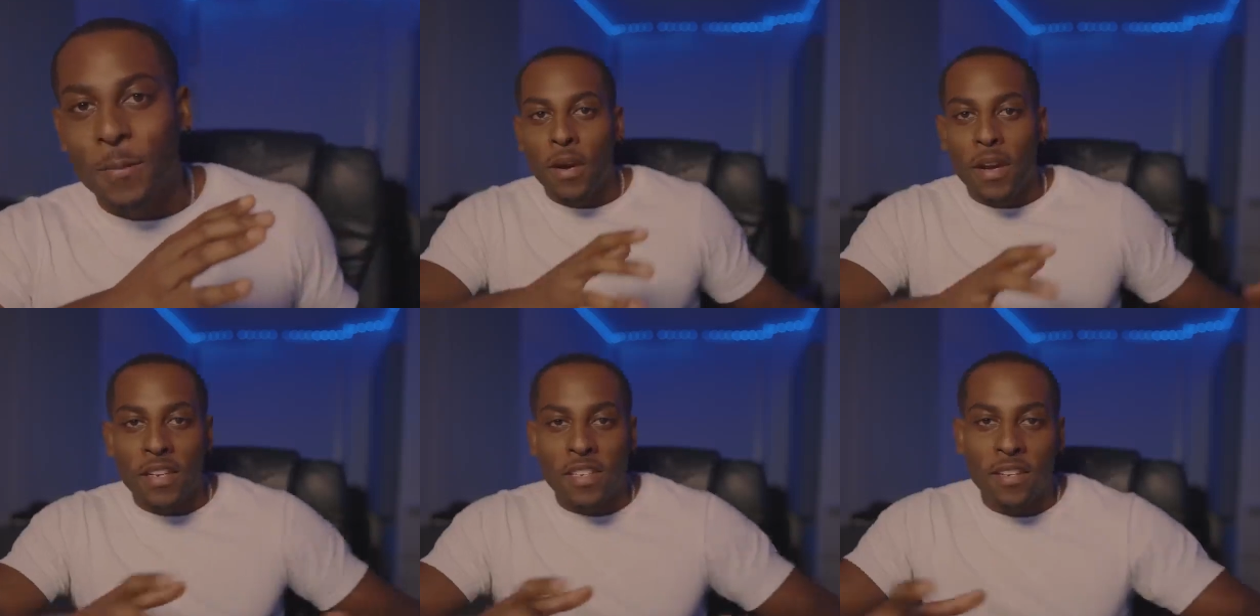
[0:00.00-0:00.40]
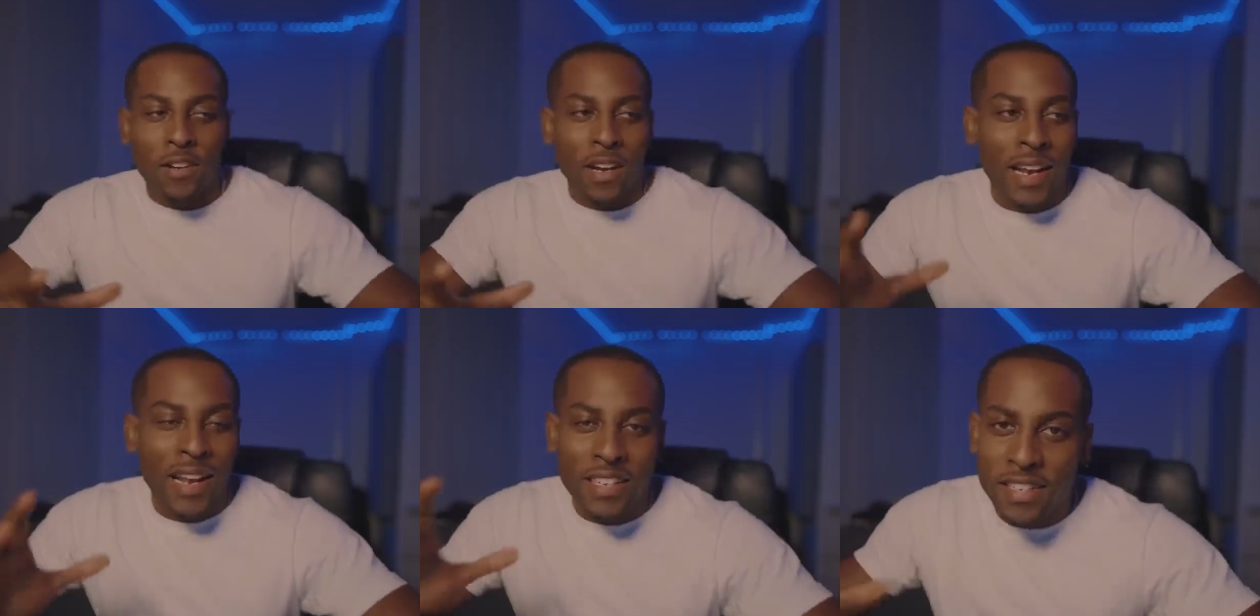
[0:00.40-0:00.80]
But it's a
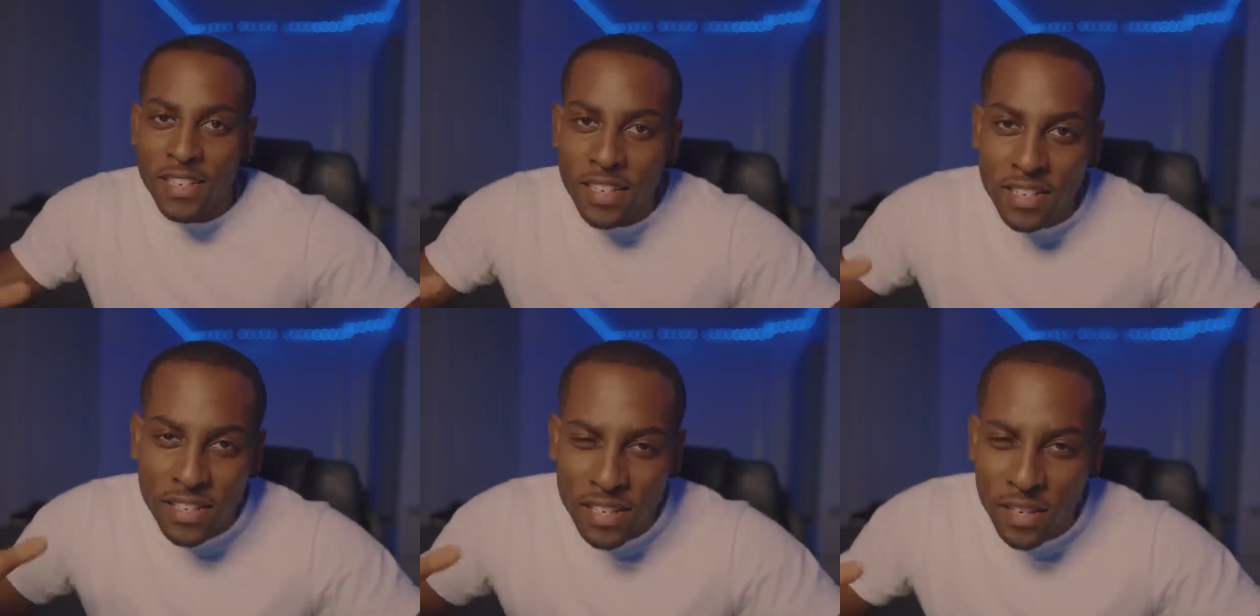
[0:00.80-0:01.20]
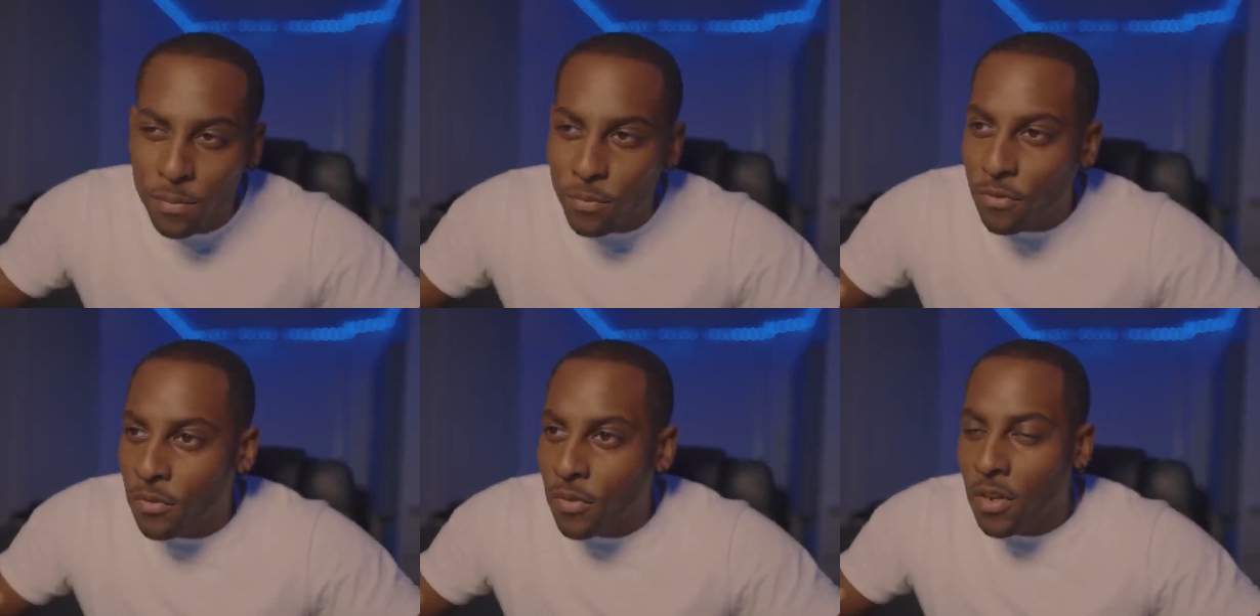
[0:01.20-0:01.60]
classic
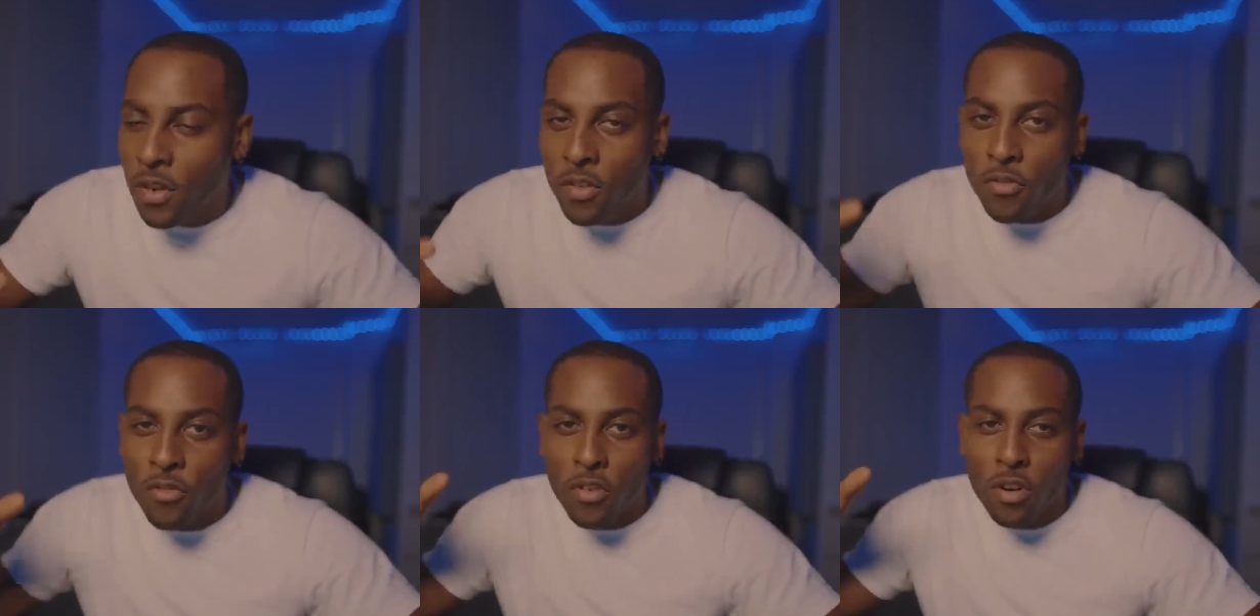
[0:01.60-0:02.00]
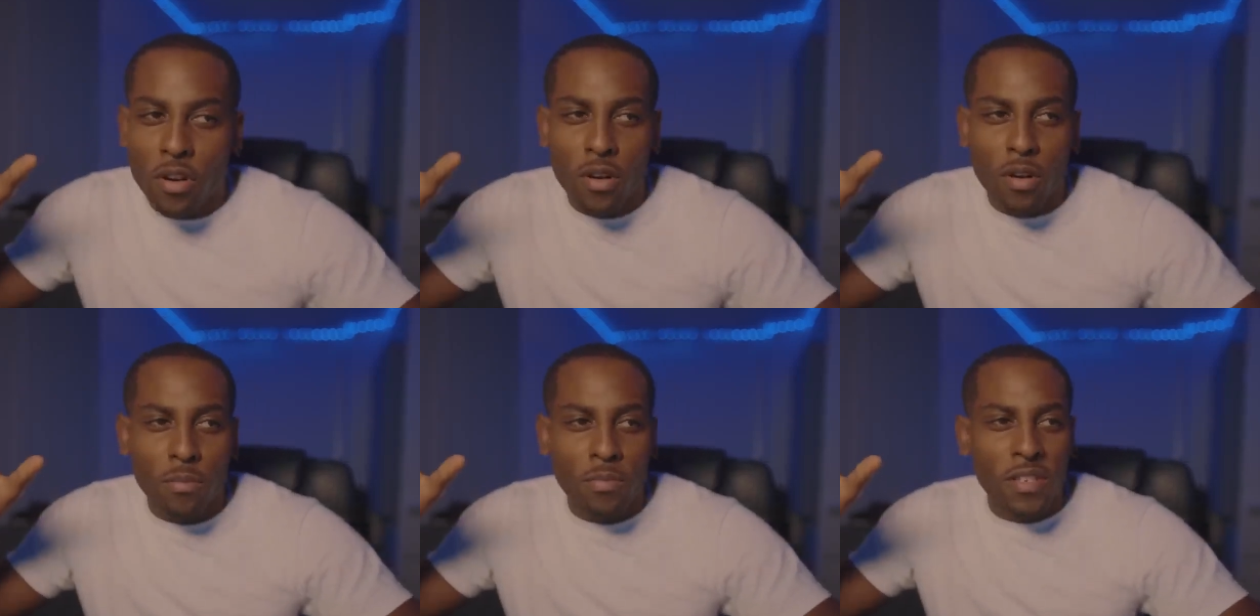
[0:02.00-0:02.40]
synth
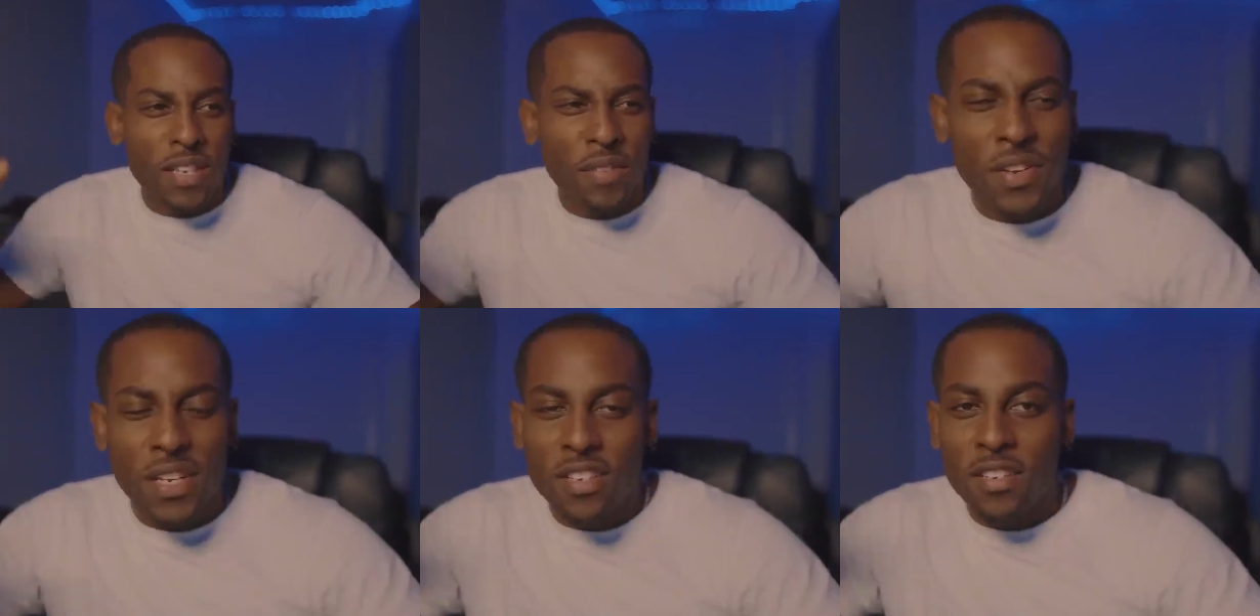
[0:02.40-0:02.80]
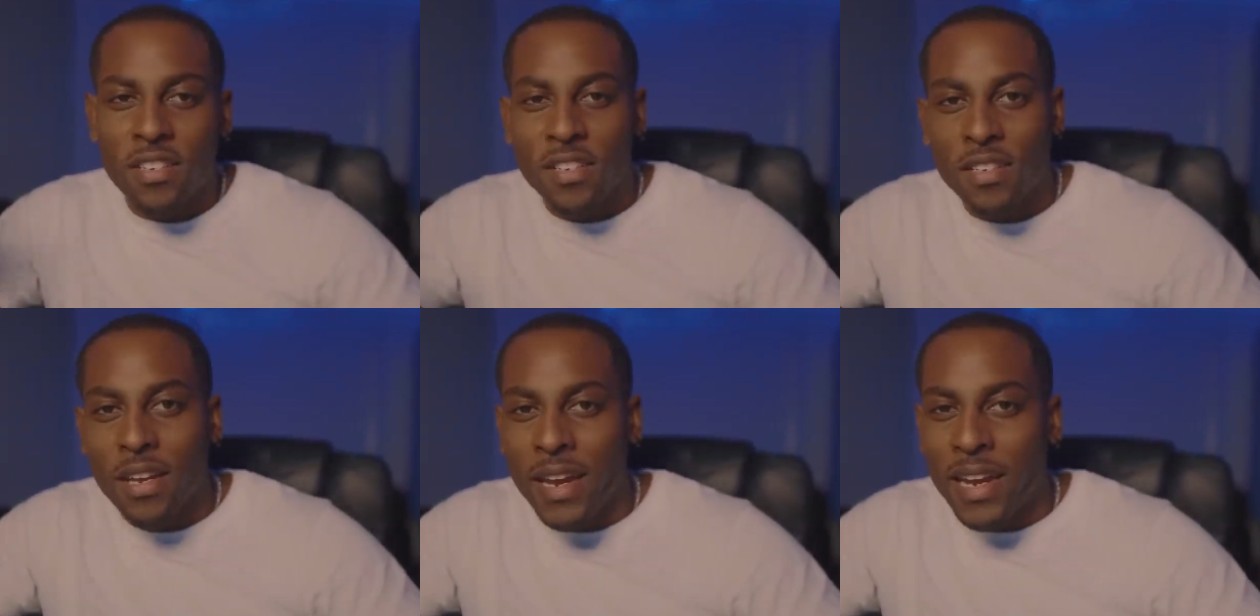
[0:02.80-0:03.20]
from the 70s or the
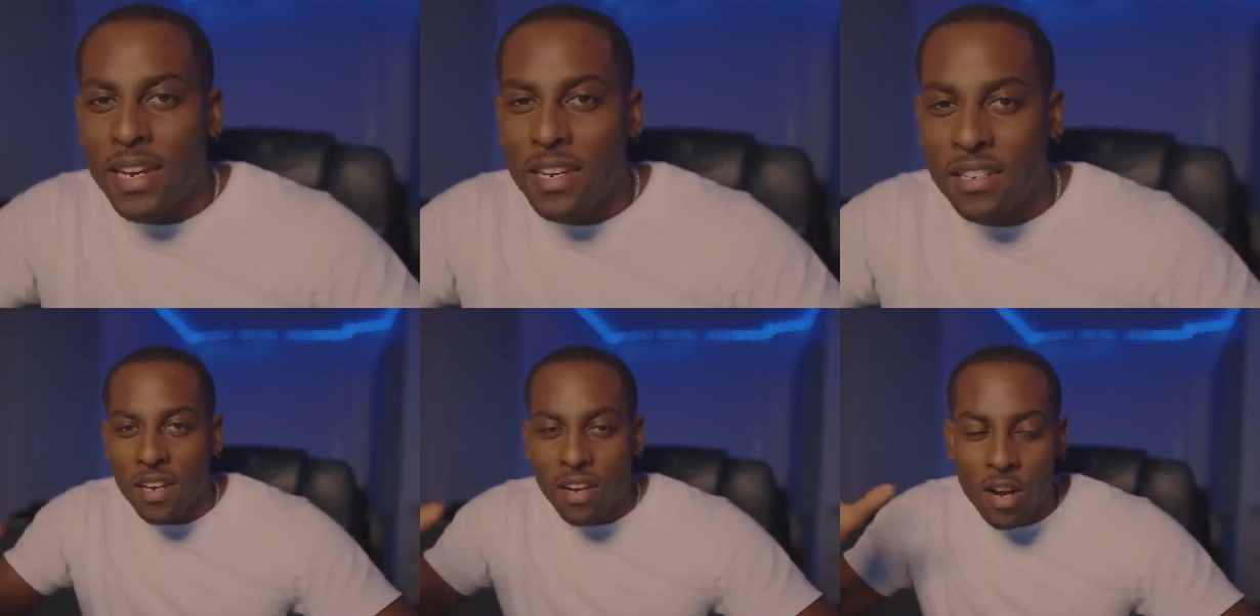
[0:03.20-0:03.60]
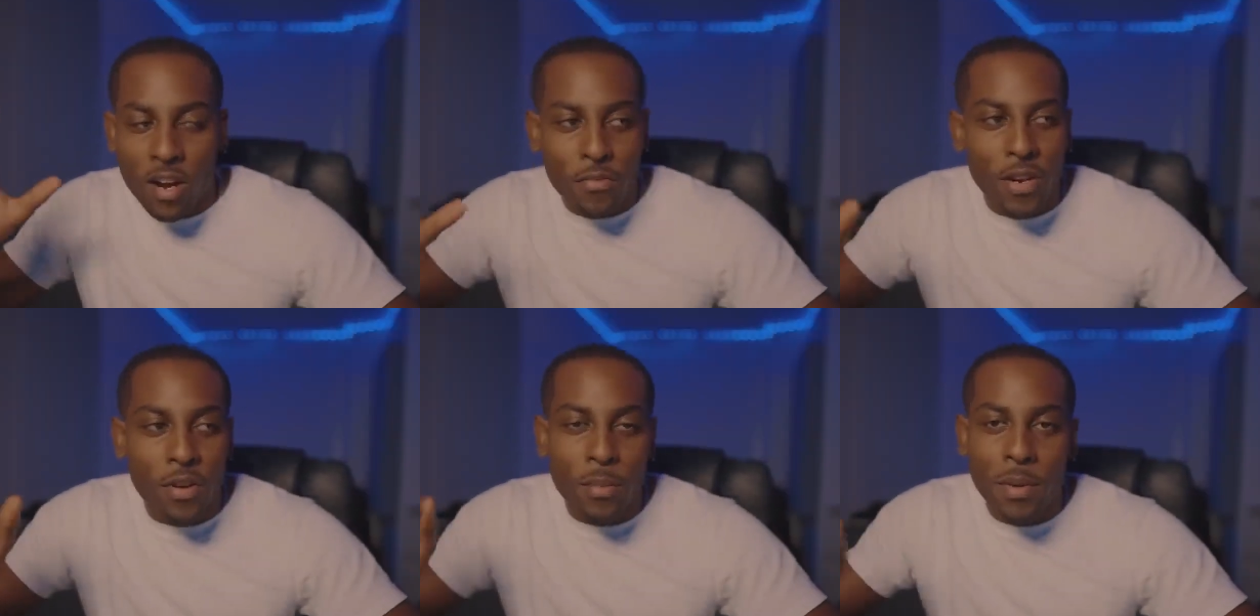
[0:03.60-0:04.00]
80s. I
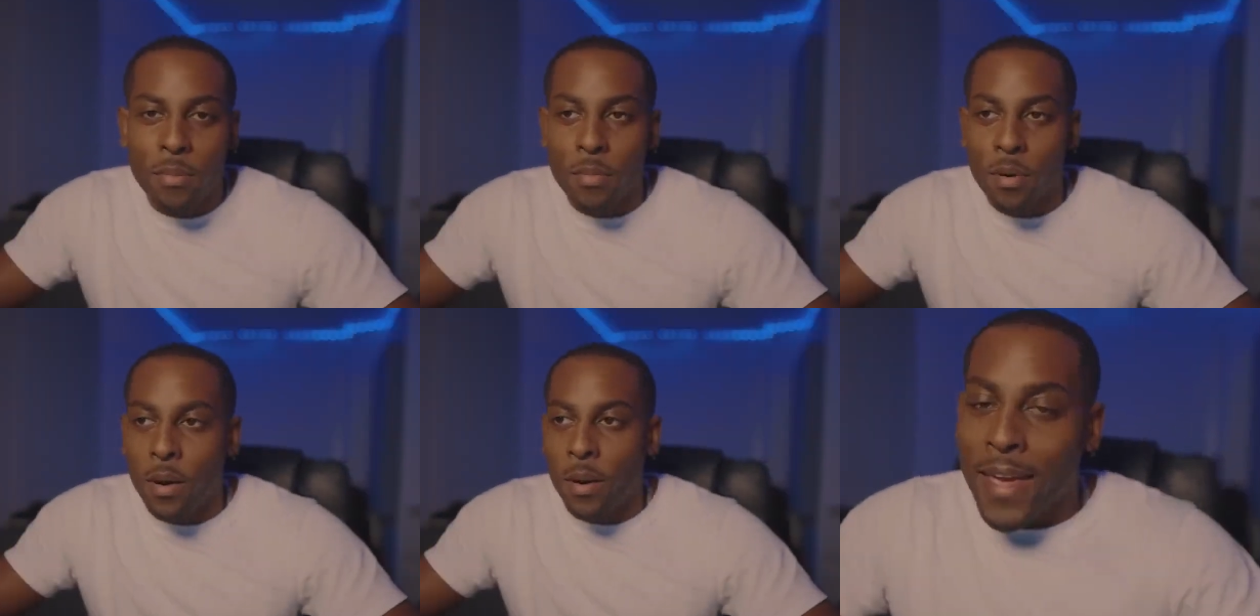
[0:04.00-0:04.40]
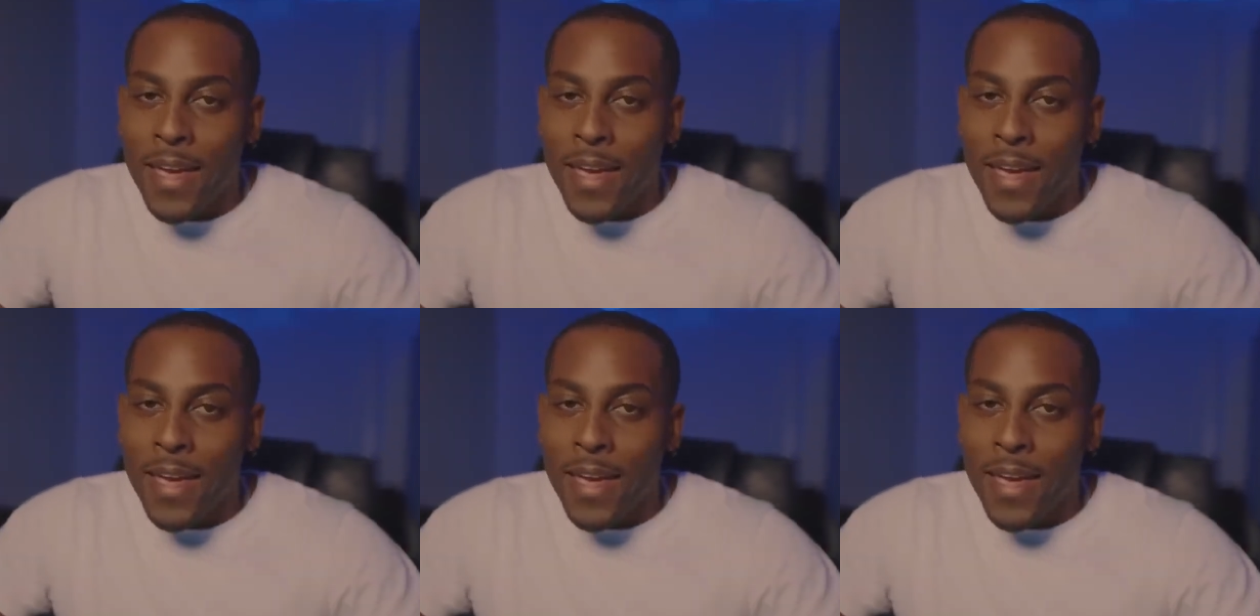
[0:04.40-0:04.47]
can't really remember.